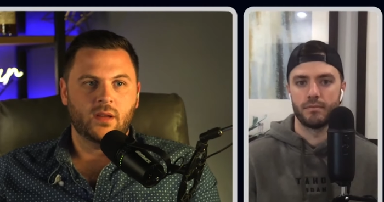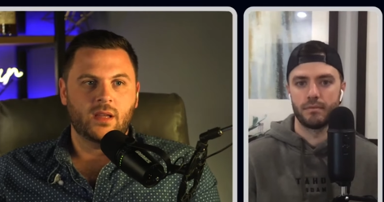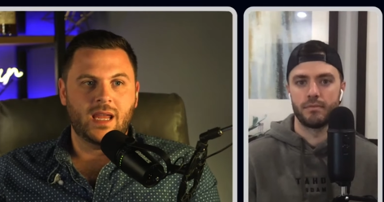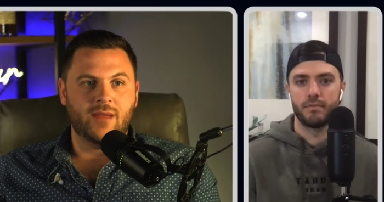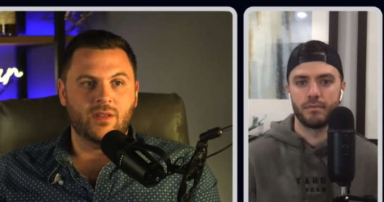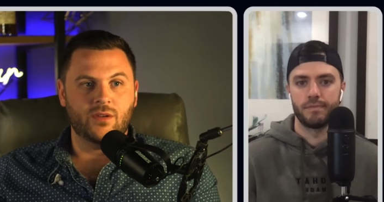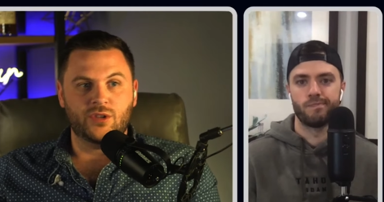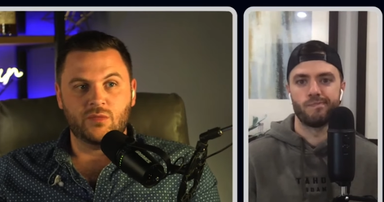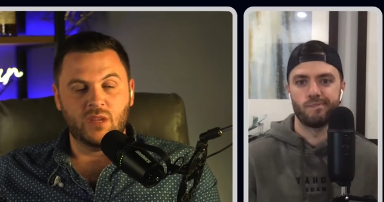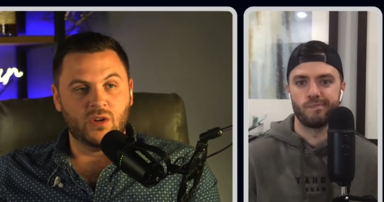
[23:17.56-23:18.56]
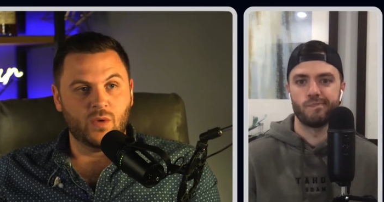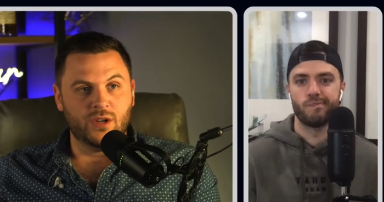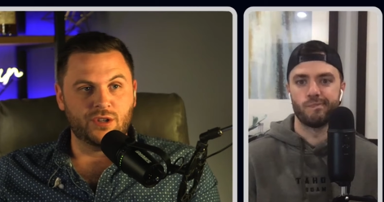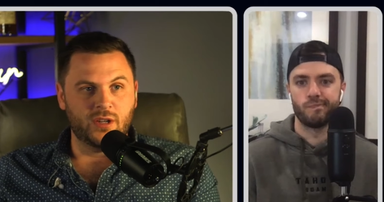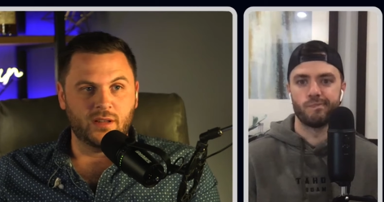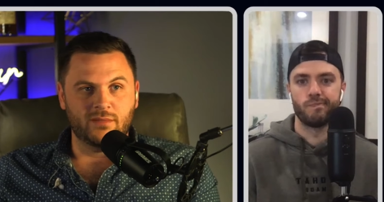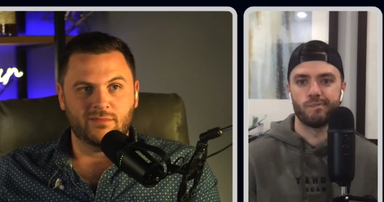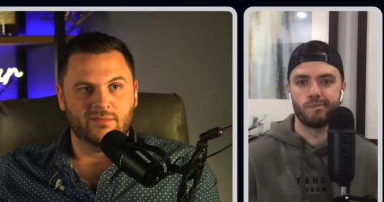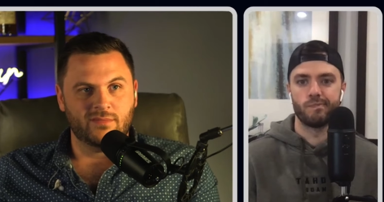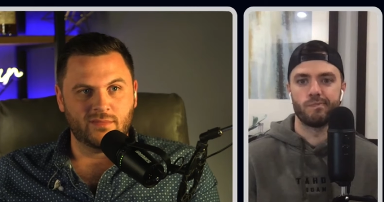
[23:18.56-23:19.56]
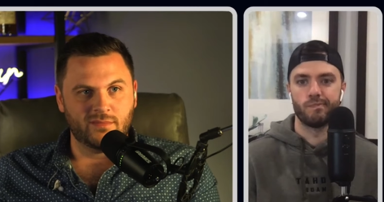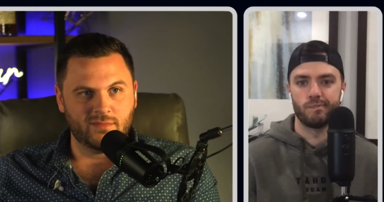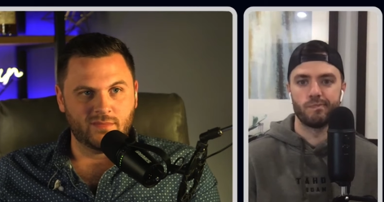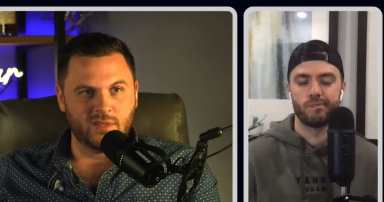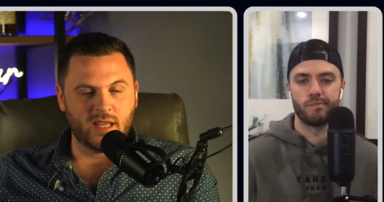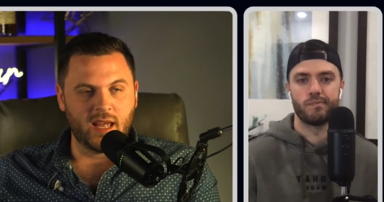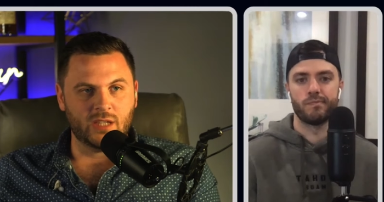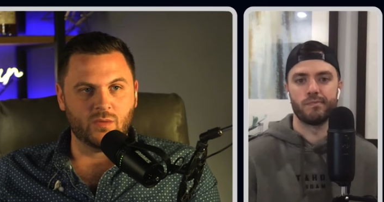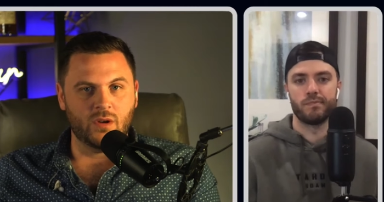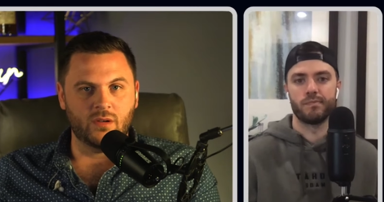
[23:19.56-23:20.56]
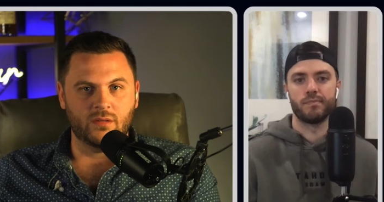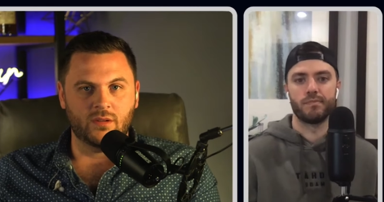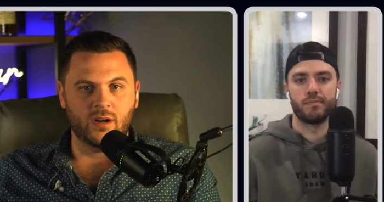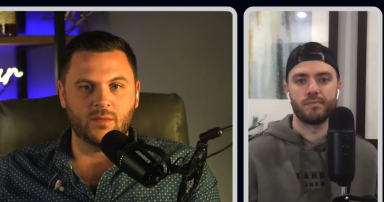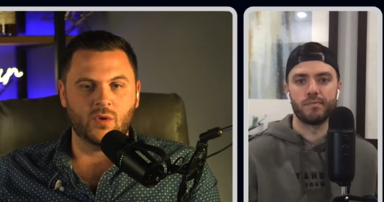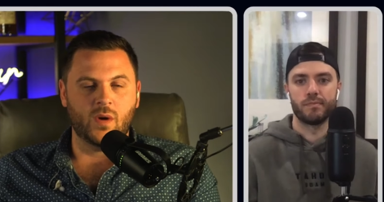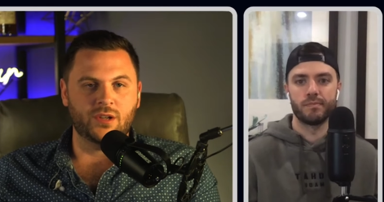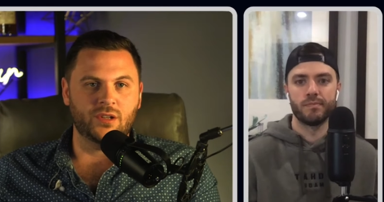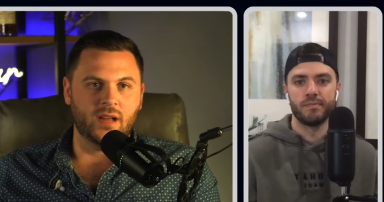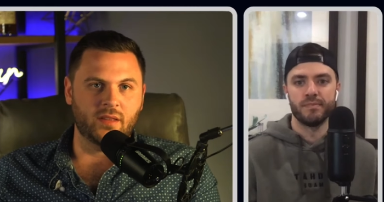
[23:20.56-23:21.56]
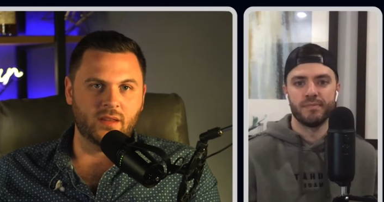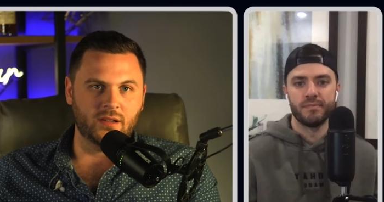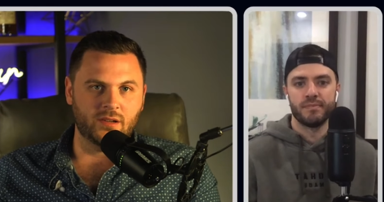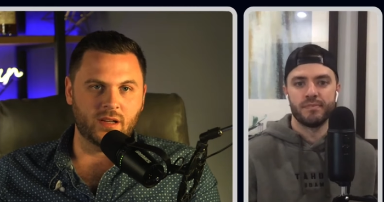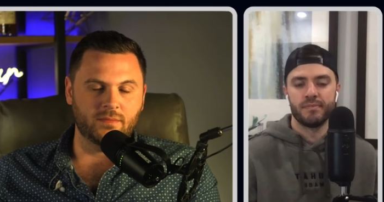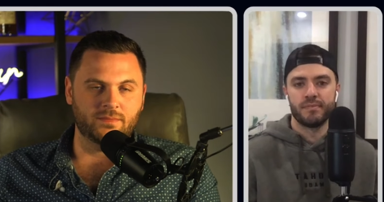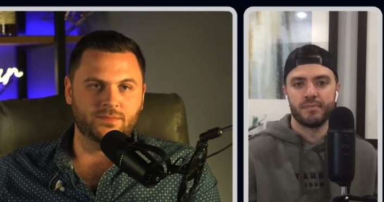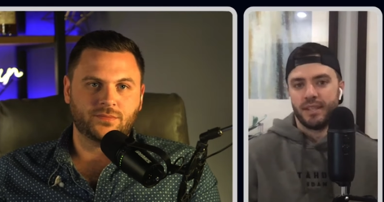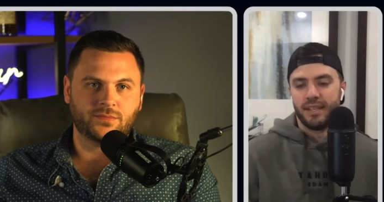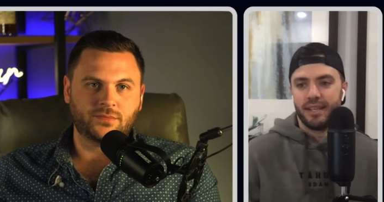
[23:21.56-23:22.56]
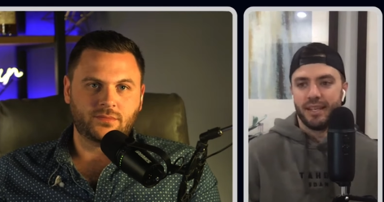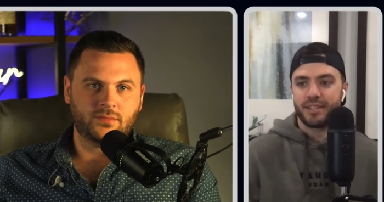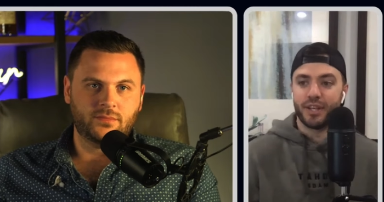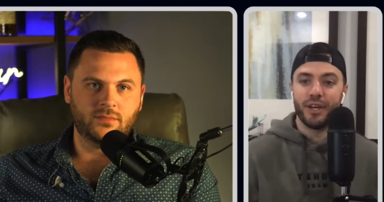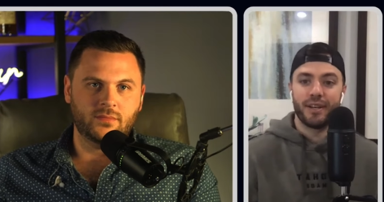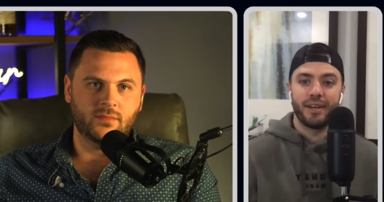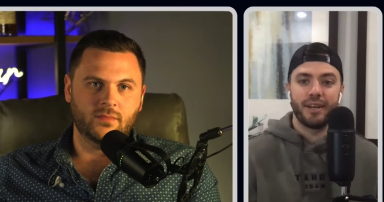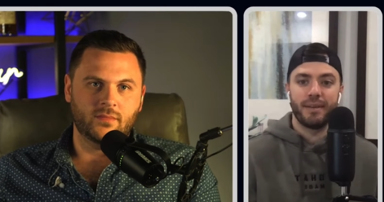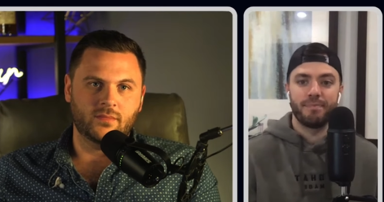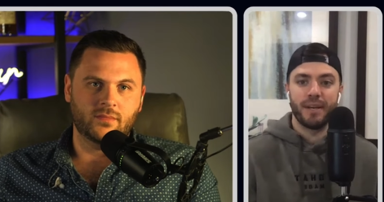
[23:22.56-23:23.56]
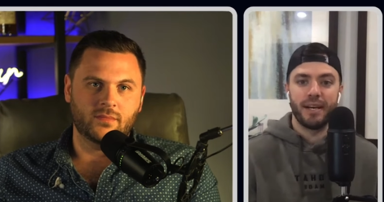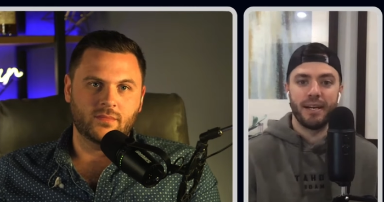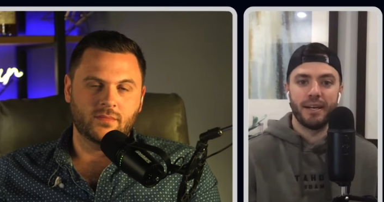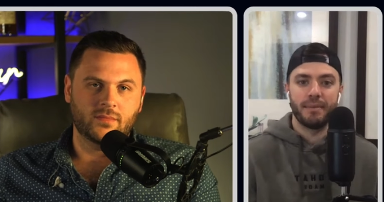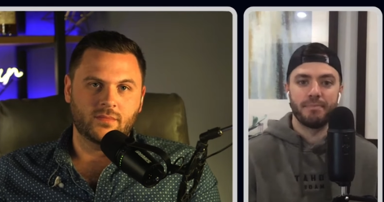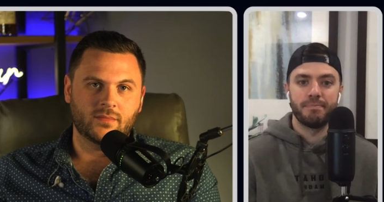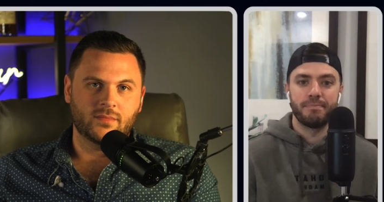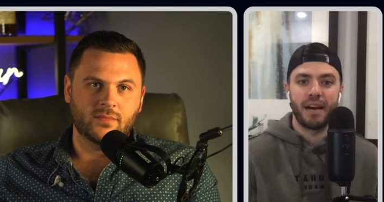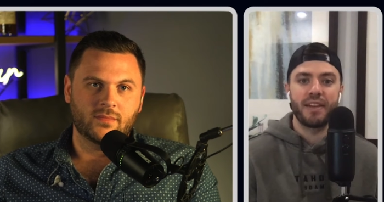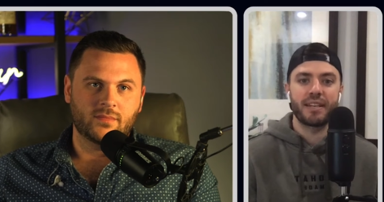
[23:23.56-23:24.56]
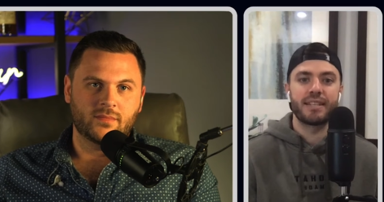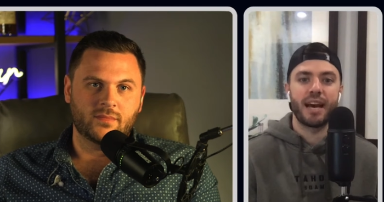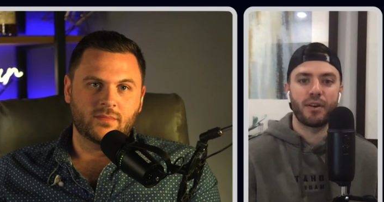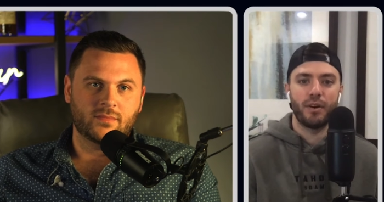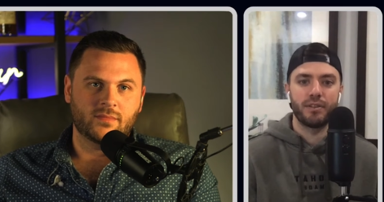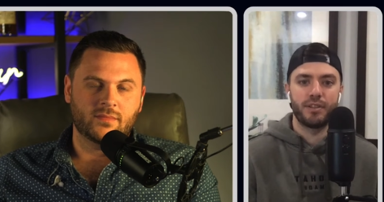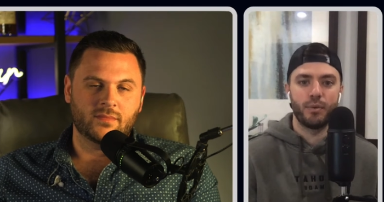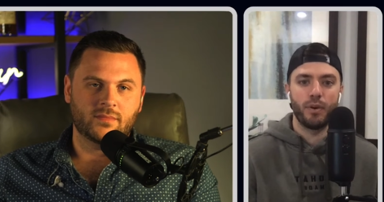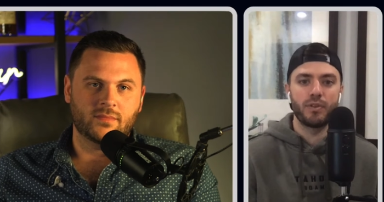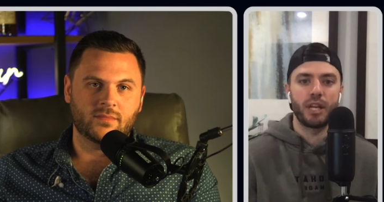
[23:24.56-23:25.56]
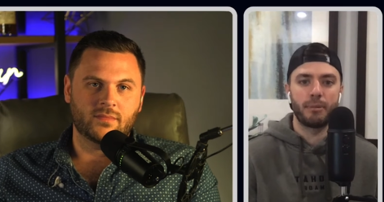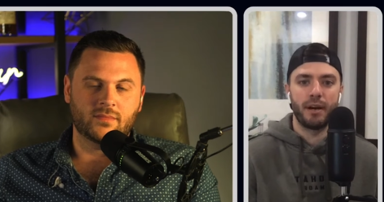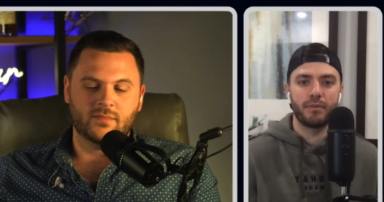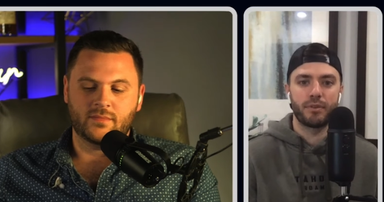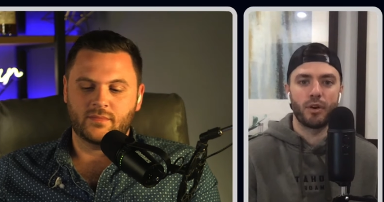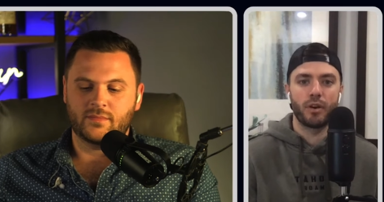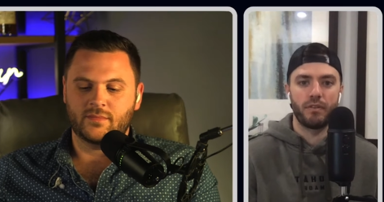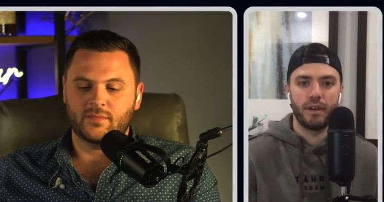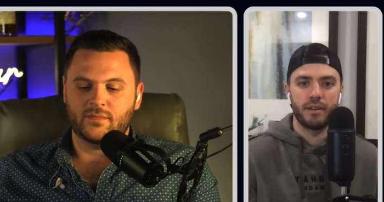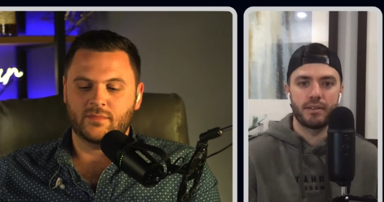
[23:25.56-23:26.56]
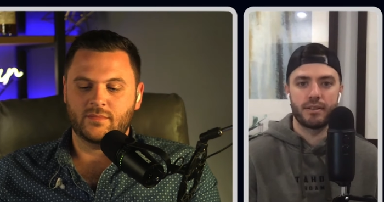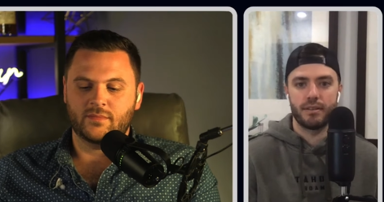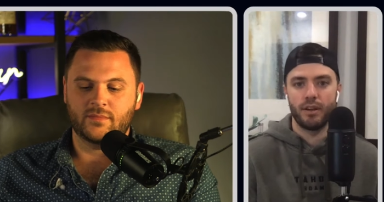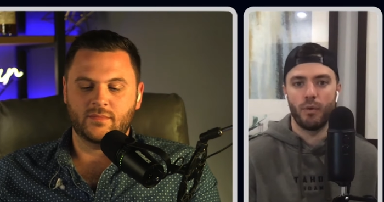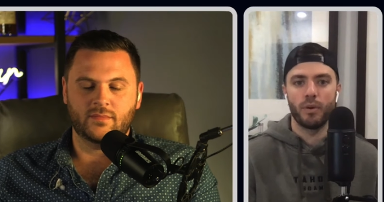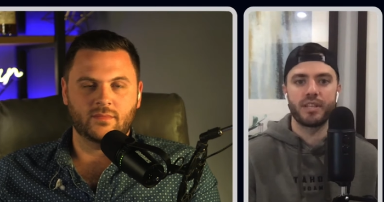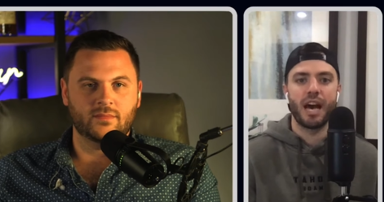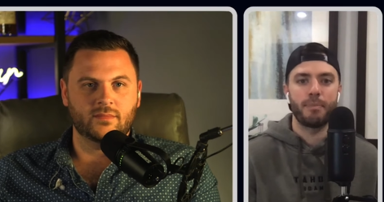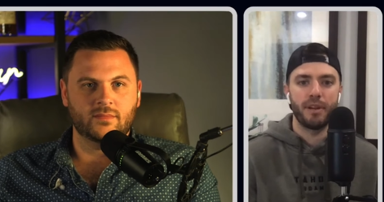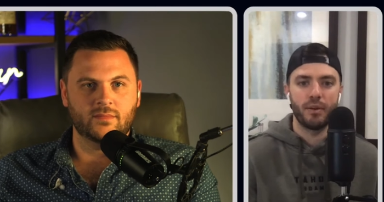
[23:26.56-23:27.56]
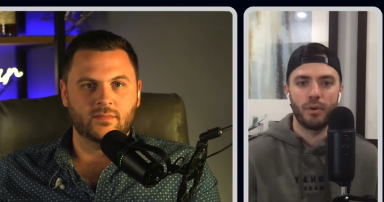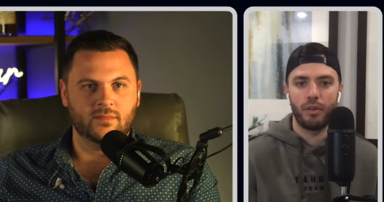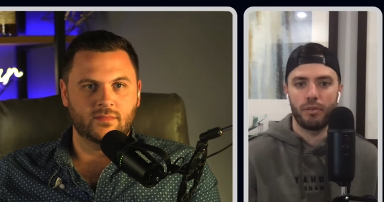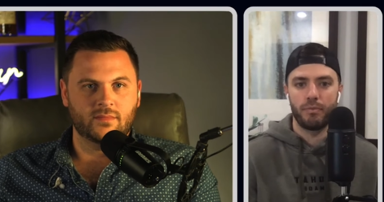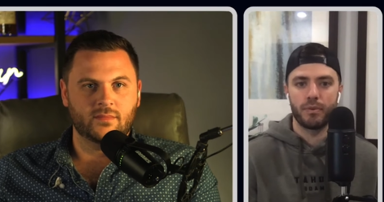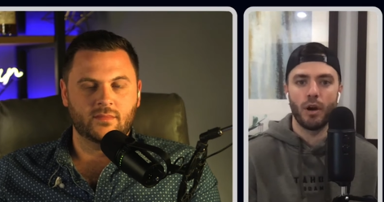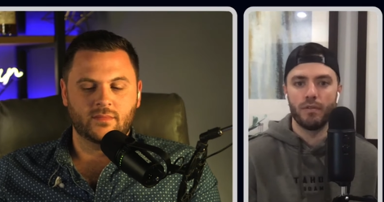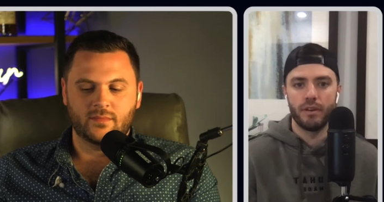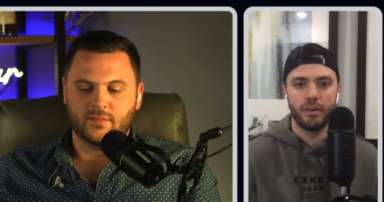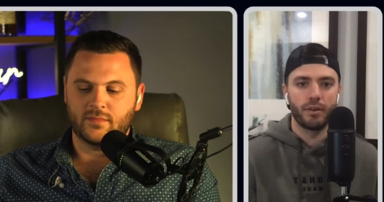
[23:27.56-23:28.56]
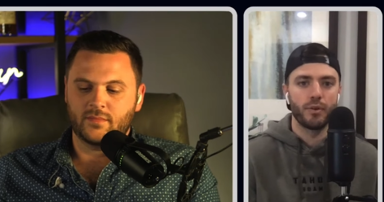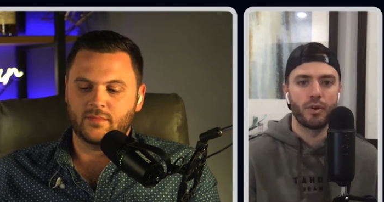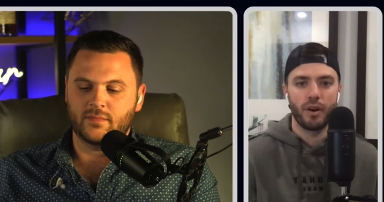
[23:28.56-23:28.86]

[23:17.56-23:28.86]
Speaker 1: even though it's just me questioning status quo or I'm questioning how things are done.
Speaker 2: It's good. Um, I think to tack on to what you said about current events, you know, what's happening with COVID or